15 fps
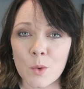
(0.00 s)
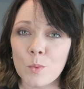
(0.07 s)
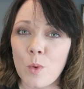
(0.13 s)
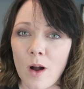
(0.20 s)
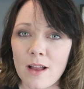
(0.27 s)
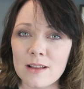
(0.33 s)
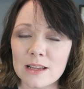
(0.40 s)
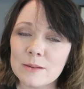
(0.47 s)

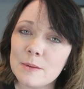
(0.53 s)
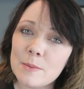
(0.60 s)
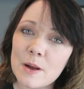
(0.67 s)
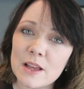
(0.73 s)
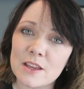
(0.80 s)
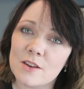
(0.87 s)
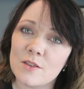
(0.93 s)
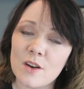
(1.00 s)
What I'm going to be
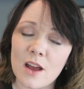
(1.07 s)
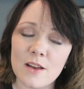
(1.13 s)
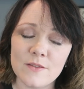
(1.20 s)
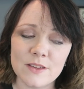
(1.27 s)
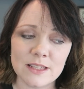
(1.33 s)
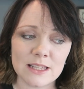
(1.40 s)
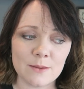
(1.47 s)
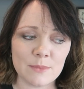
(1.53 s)
working on
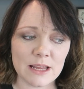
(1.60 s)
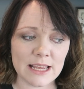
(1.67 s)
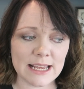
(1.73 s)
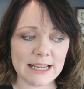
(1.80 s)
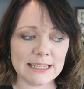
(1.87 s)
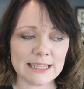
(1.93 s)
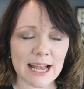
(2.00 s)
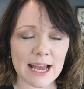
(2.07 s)
over the summer
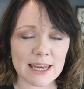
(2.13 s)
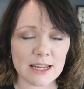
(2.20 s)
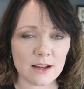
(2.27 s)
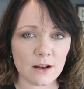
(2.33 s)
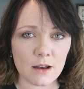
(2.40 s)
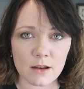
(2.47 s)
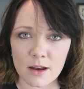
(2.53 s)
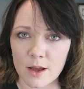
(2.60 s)
is
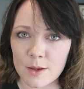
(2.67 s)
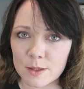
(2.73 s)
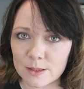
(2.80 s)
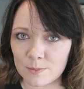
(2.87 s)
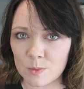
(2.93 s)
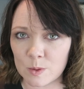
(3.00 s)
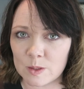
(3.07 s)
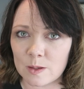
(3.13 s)
adding
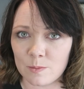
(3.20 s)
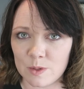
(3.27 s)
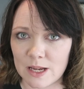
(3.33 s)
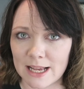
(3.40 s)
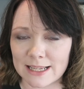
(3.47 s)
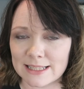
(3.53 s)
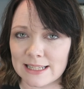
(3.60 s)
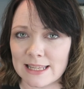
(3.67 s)
loads more
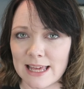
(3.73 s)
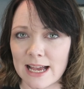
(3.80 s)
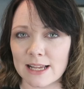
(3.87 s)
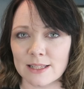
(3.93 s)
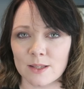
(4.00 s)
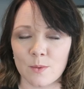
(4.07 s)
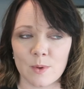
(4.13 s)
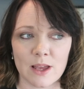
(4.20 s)
subjects to
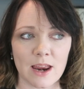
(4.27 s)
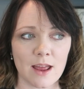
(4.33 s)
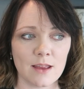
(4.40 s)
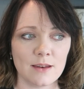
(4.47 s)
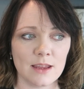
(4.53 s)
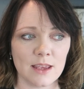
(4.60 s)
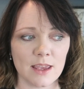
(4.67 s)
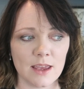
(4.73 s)
that. So we're
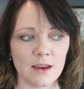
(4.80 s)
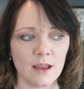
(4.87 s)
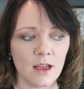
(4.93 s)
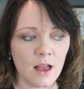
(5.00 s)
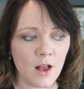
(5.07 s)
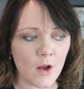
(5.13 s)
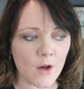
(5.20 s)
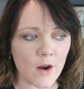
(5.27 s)
adding in,
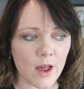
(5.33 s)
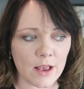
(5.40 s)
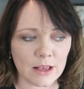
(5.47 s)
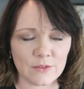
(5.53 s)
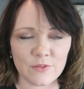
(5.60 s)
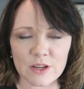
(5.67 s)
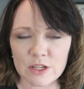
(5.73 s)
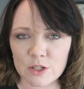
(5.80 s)

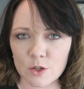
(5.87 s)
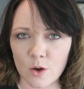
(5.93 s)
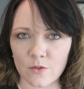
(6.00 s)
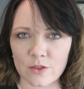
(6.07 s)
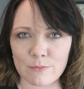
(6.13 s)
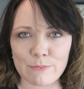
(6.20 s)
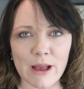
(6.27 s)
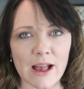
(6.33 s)
like, finishing
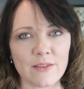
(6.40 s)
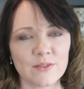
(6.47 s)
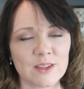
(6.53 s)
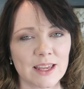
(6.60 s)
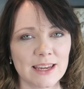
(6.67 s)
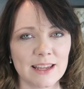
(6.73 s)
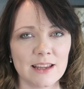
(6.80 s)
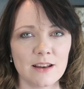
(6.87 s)
off the maths,
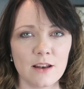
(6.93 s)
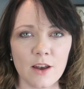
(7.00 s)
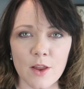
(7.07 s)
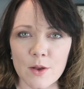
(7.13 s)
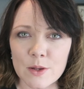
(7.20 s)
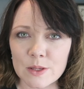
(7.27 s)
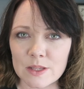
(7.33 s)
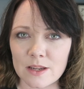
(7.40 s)
adding in
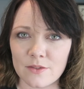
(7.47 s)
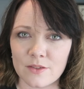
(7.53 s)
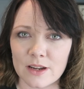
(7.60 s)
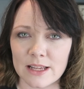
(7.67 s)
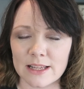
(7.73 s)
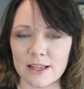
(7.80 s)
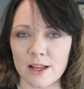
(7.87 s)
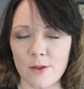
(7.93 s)
loads of
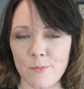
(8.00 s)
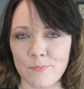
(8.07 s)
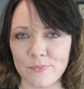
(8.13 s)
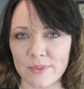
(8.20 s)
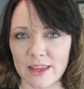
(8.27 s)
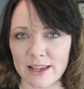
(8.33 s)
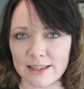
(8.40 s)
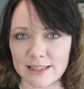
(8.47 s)
different
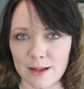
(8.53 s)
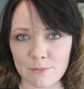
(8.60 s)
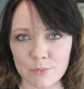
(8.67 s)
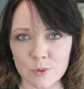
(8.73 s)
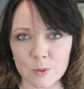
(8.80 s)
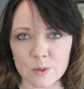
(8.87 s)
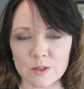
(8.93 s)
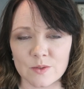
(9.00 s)
um, exam
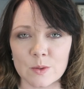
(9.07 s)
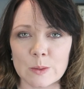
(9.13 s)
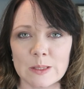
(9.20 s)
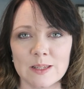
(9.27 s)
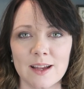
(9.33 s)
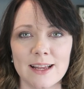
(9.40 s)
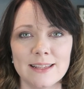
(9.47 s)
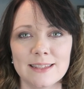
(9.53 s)
boards for
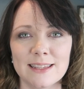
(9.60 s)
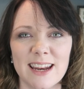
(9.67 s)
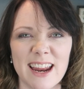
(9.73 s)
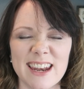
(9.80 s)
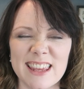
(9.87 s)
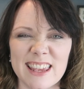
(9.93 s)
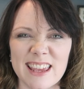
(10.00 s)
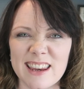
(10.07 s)
science, and
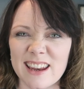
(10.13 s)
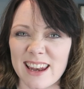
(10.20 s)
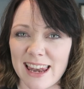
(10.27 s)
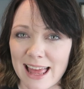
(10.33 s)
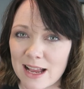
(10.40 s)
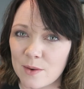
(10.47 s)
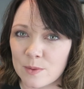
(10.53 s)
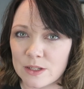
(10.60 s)
adding in
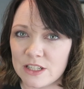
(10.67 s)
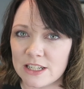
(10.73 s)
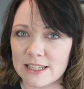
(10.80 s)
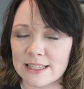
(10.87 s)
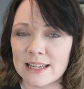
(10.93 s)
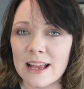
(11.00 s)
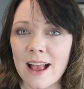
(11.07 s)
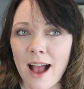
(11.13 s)

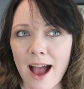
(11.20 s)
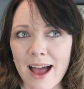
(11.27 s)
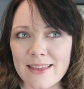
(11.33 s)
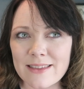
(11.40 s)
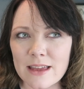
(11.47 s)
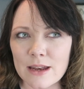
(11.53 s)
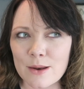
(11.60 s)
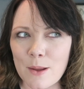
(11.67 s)
languages,
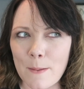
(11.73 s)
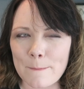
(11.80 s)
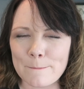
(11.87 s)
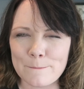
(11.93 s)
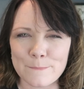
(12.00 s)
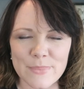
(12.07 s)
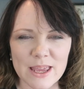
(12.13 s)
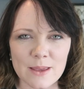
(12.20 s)
and then
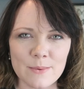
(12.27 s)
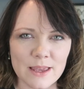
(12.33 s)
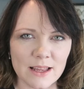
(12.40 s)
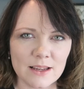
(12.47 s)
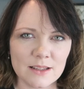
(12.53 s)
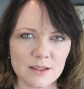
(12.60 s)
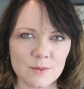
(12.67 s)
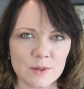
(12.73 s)
maybe a
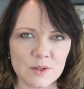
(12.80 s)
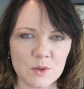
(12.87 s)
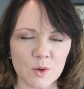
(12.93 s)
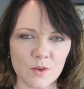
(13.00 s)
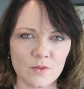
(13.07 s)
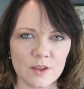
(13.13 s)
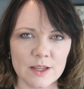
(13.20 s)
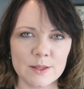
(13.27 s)
little bit of
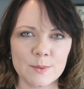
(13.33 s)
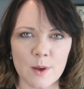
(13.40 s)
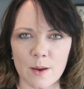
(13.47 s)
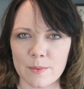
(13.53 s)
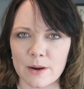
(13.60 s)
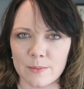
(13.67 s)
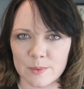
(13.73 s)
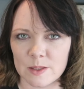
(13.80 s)
geography as
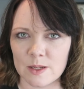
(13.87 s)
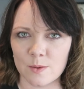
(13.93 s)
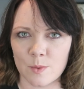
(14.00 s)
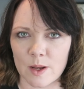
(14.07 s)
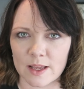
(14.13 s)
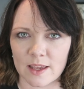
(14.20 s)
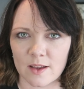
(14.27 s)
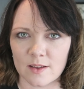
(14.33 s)
well, but I'm still
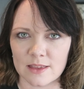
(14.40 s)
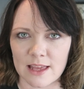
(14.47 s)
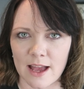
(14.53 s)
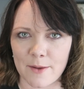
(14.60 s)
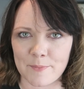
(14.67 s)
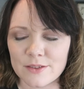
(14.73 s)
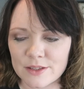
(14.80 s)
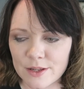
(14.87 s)
working on
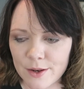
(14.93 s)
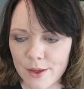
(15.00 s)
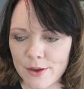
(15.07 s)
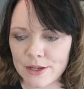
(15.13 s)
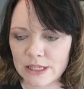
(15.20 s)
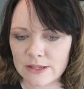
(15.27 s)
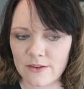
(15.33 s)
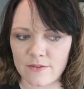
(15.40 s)
that. There is
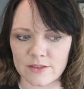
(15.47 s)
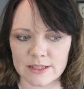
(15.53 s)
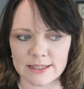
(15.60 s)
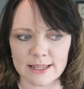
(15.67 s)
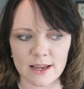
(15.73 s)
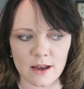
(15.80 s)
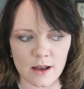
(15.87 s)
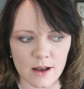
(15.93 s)
loads of
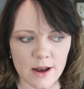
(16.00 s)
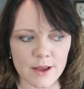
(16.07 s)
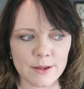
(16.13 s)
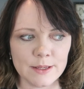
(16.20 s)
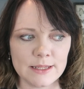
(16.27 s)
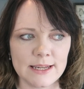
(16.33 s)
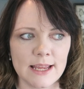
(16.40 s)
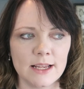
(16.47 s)
evidence that
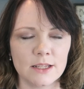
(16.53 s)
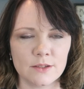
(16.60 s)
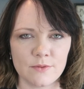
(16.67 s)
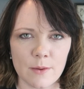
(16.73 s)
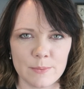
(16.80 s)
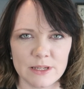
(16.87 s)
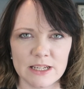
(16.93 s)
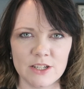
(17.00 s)
low stakes
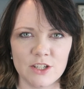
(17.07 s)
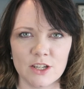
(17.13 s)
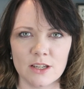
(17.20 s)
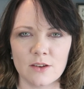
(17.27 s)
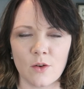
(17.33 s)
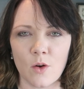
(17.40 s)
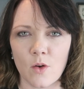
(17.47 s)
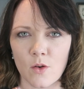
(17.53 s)

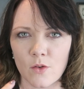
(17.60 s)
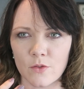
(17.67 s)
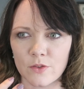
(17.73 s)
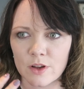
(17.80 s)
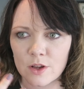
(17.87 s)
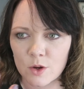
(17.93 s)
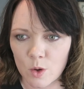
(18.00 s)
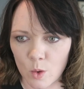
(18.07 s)
repetition
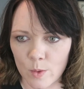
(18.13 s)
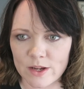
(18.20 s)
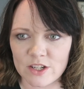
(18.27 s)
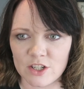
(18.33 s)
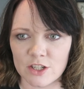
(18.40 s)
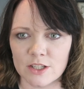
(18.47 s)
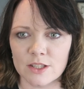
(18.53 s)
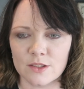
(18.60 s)
of
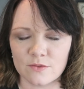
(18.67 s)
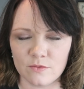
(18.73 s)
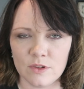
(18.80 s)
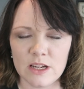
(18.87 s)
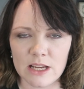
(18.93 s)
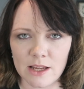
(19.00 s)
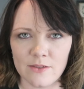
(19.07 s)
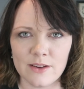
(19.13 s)
questions
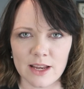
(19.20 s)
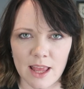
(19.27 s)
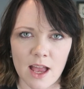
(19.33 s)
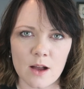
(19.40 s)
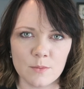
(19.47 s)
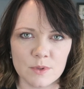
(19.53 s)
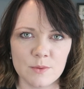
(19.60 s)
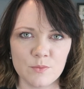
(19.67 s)
really really
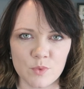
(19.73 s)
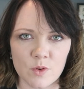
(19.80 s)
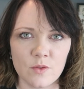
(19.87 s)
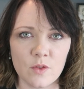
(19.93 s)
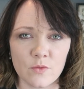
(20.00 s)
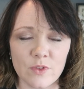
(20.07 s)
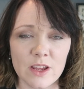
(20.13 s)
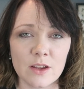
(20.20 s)
helps improve
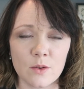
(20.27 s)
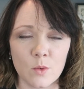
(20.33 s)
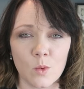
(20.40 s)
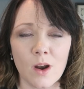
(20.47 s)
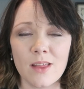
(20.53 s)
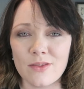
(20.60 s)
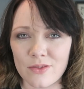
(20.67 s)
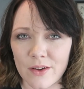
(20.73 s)
your
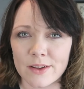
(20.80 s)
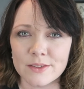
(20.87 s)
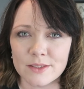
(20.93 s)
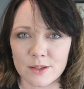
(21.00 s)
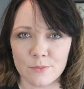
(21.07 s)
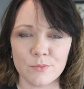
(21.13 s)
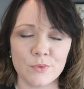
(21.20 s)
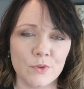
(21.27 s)
recall and thus
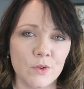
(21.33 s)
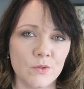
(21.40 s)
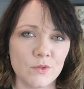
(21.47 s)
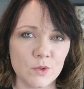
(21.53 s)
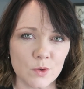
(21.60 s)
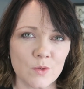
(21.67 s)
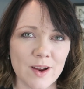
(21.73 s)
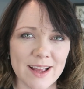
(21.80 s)
improve
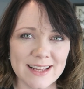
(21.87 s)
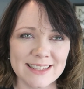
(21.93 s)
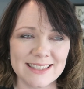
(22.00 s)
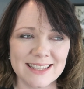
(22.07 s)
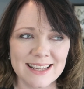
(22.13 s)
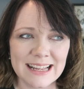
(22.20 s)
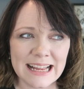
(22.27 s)
your grades.